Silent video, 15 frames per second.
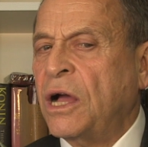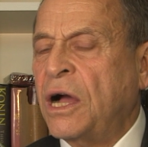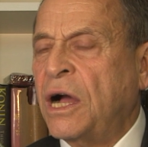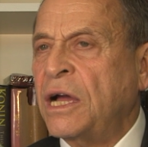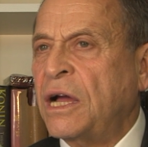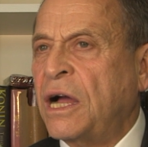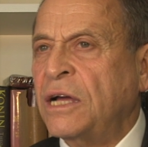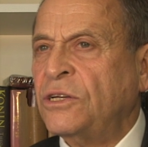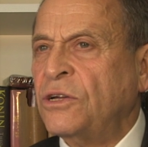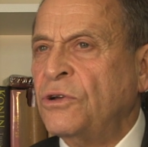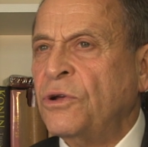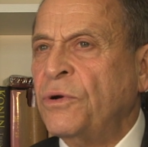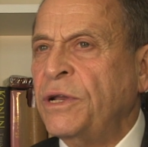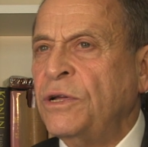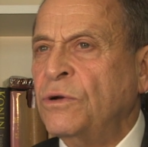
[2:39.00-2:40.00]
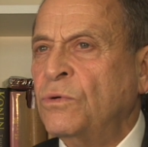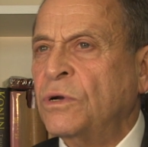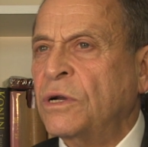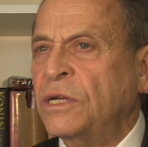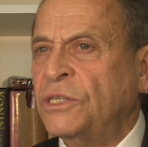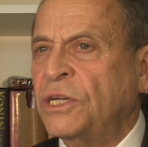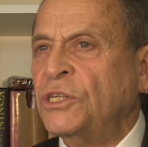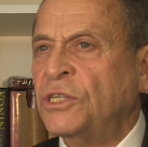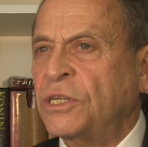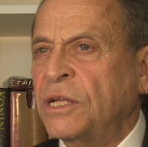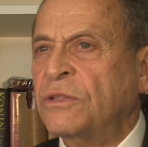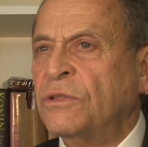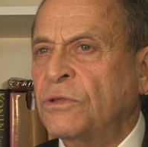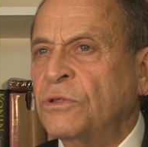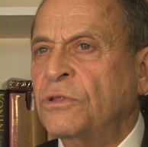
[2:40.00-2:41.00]
I don't know any organisation
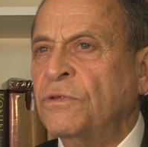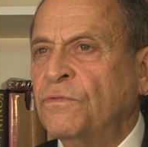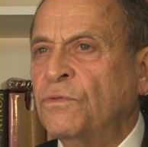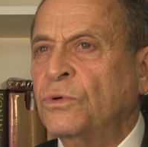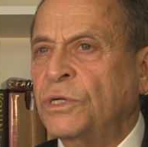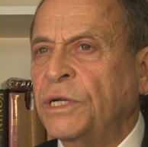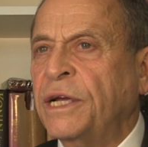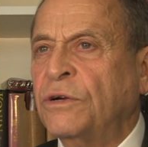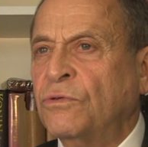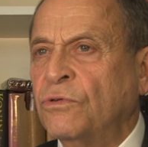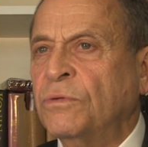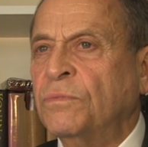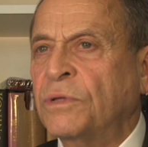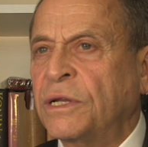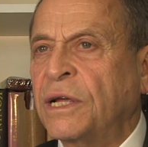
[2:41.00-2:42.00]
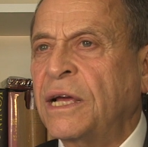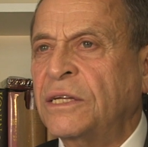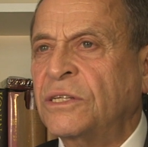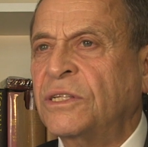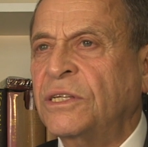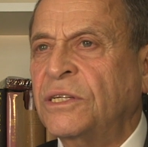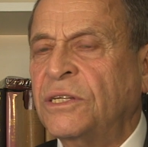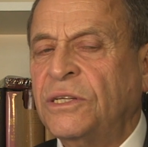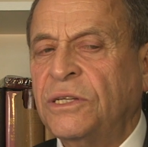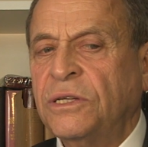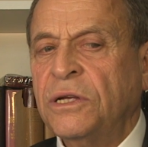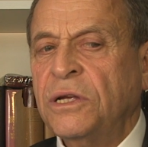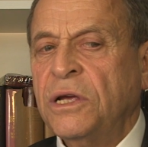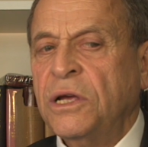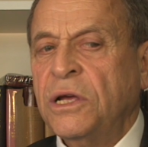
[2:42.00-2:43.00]
other than the 48 Group that has this,
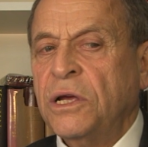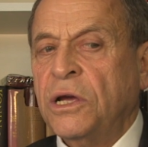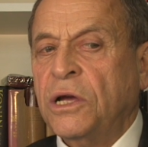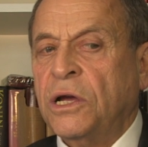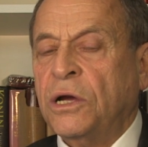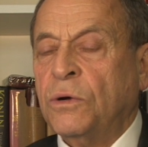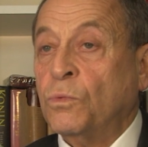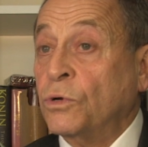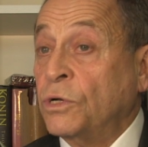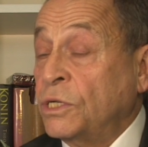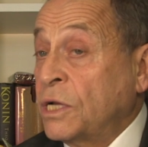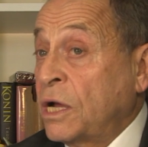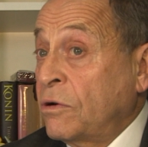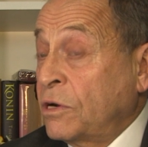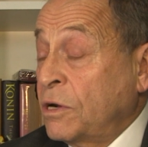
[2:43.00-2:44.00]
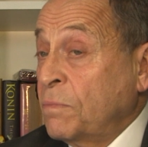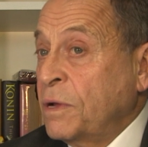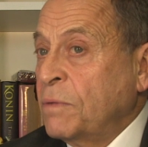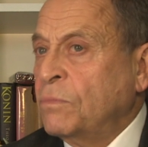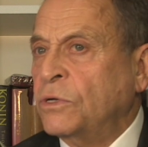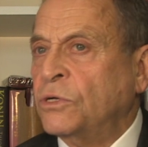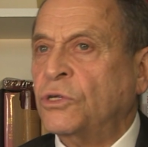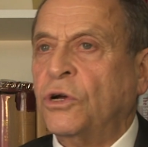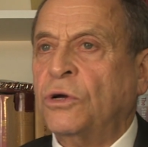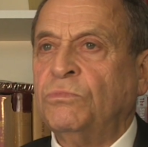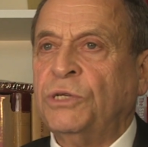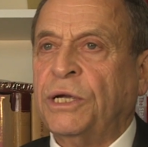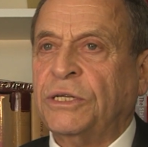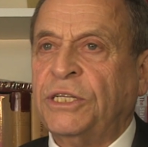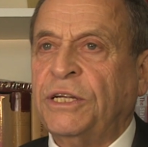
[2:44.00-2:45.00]
what is our commitment to
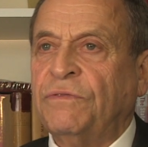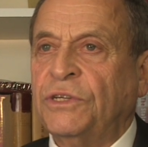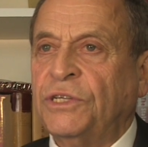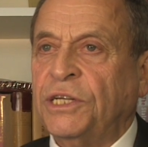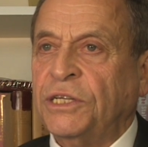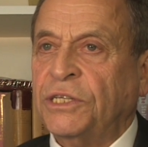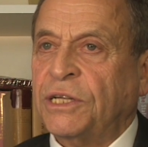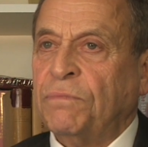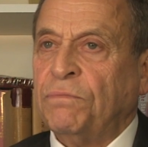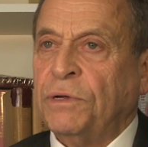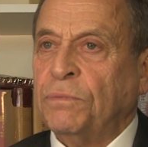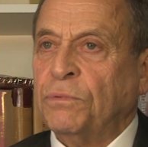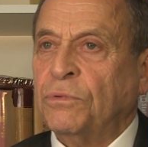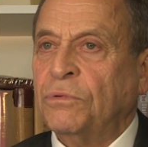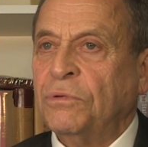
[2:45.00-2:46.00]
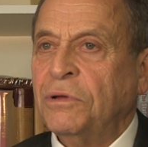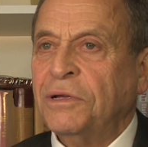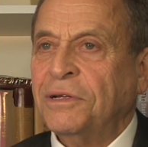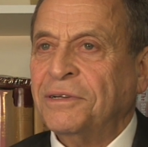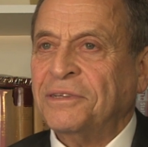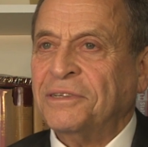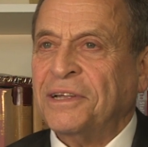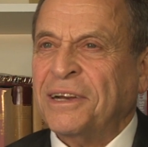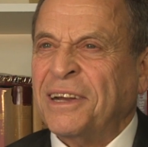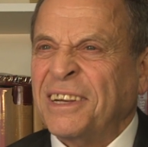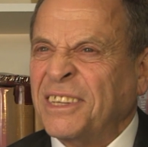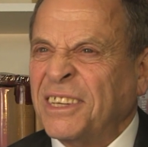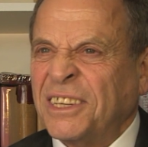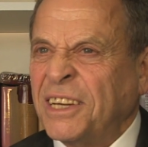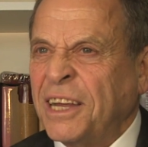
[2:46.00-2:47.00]
objectivity. Some people
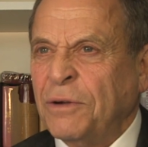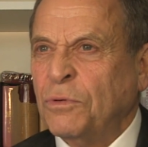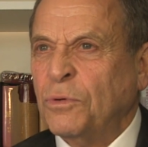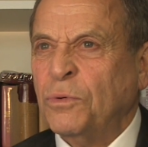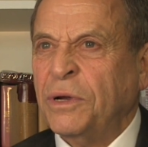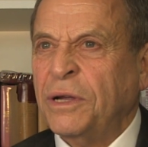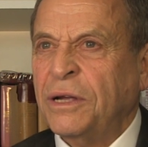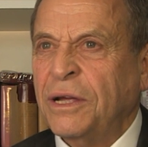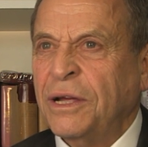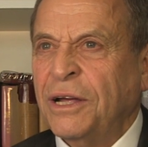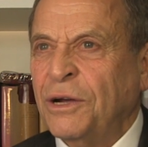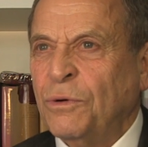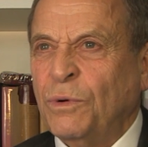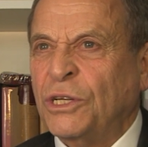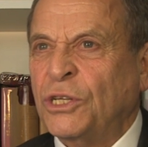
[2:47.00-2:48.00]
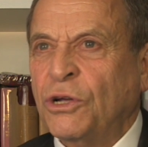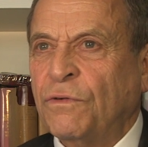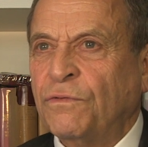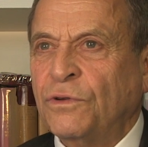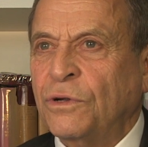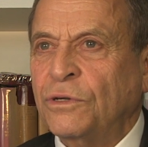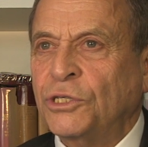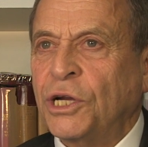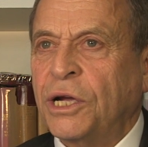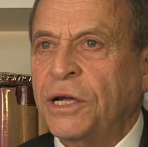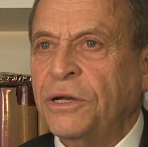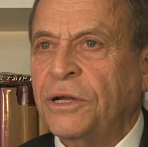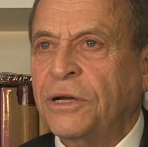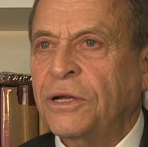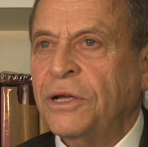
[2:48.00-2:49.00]
like to say, well, we're soft on
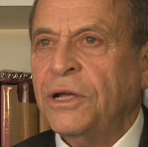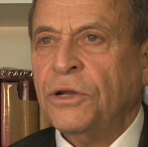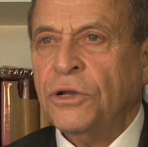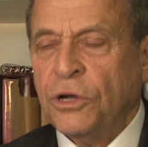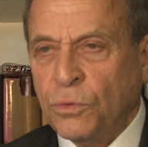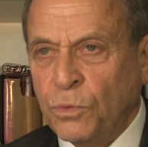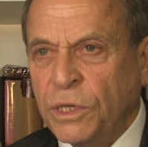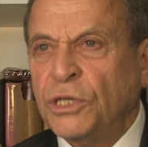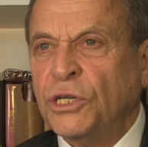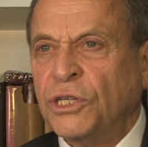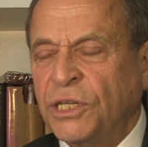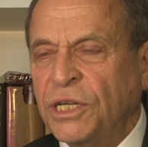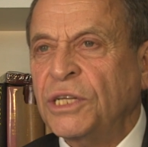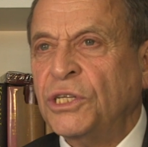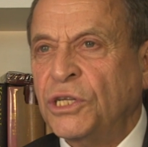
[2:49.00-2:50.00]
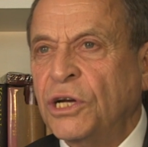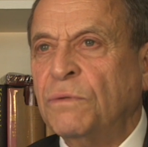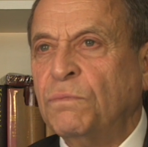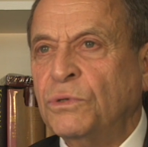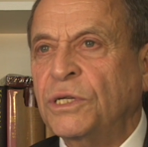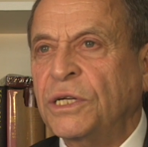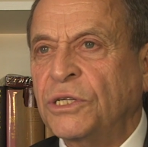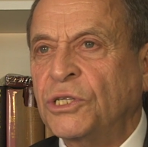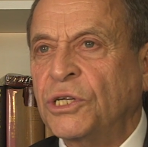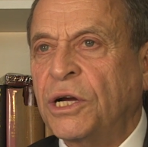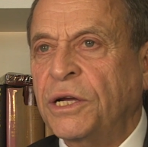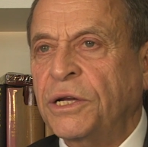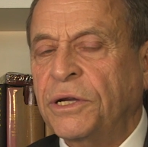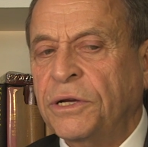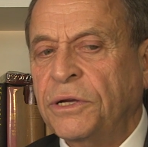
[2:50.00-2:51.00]
China. No, we're just interpreting
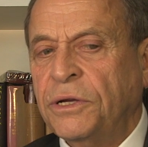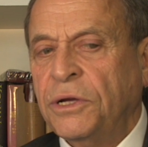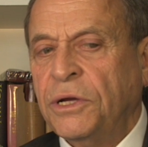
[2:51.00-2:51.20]
China.